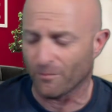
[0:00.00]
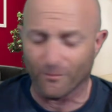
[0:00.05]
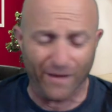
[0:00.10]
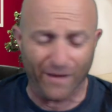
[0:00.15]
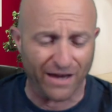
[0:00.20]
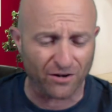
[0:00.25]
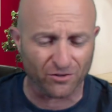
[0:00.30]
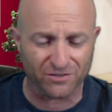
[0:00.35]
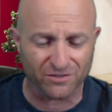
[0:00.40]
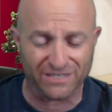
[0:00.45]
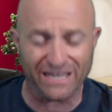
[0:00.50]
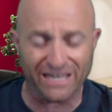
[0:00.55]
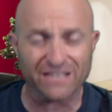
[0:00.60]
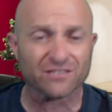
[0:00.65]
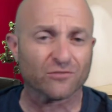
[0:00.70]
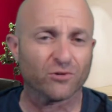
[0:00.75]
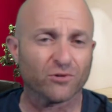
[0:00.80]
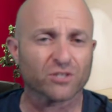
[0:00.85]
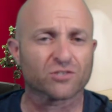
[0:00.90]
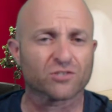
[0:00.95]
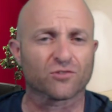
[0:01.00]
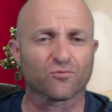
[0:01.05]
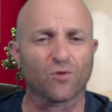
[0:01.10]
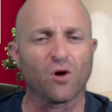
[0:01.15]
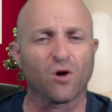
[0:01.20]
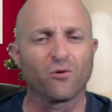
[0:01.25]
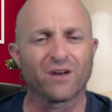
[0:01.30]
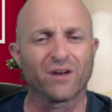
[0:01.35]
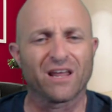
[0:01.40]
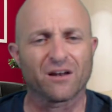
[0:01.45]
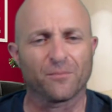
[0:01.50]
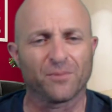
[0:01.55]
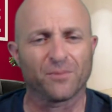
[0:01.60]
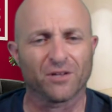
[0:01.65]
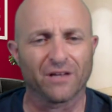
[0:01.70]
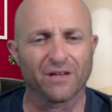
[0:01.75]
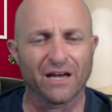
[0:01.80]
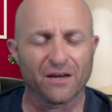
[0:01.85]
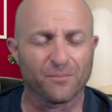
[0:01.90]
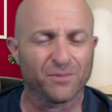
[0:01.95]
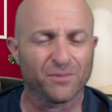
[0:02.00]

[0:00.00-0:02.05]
metal disc was thrown at a